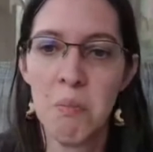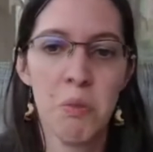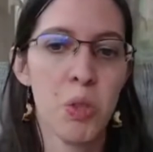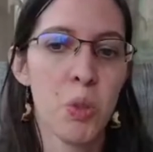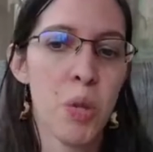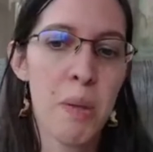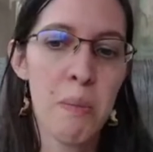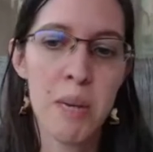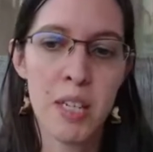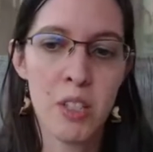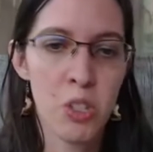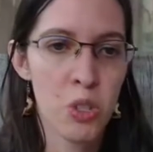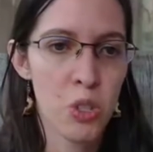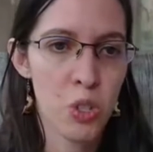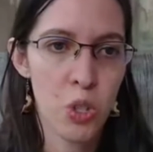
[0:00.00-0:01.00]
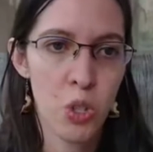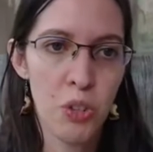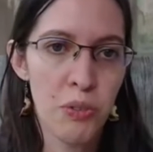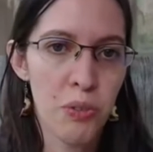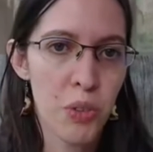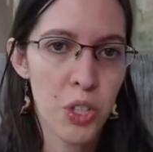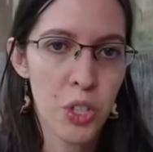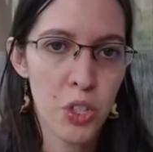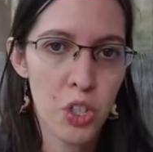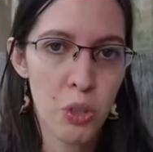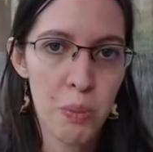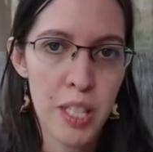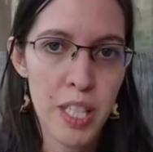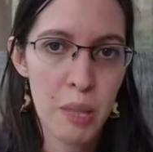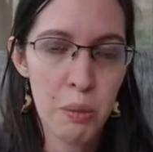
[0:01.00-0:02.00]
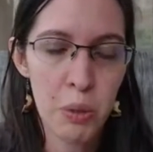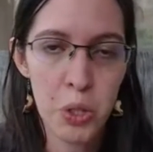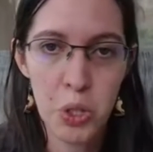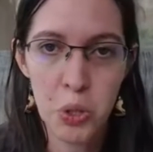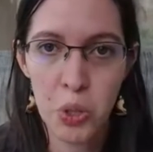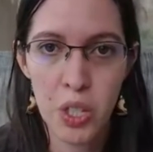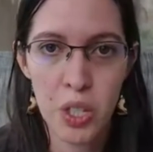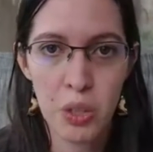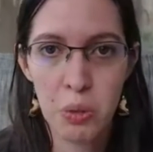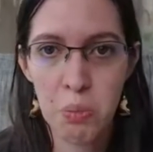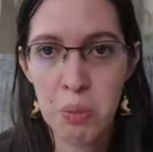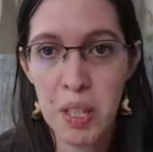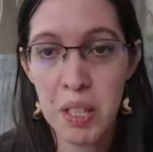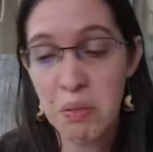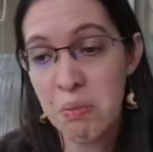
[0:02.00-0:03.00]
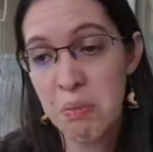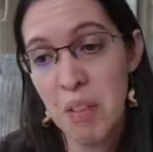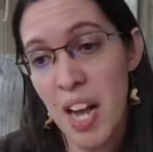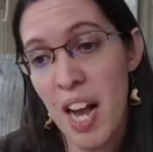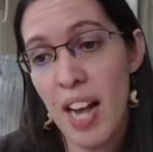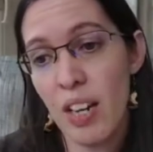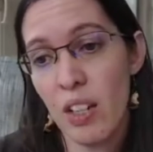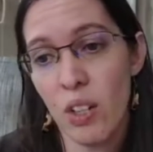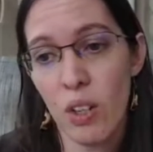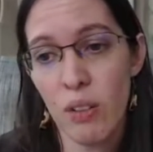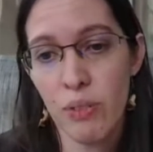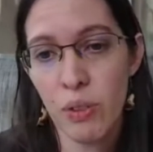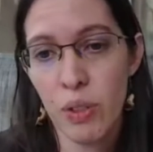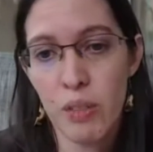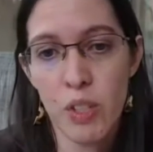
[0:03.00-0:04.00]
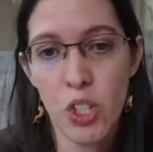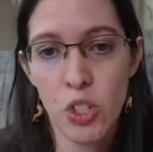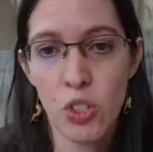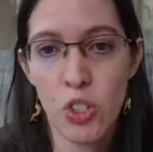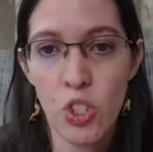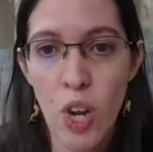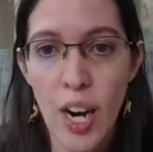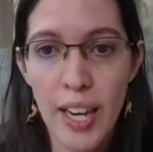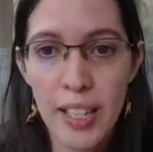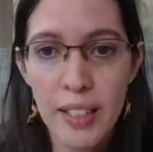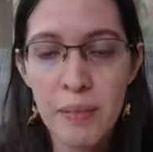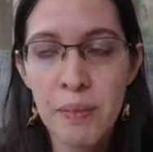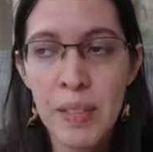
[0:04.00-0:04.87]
3 months or so for you to be able to heal, but I don't know if you even should try.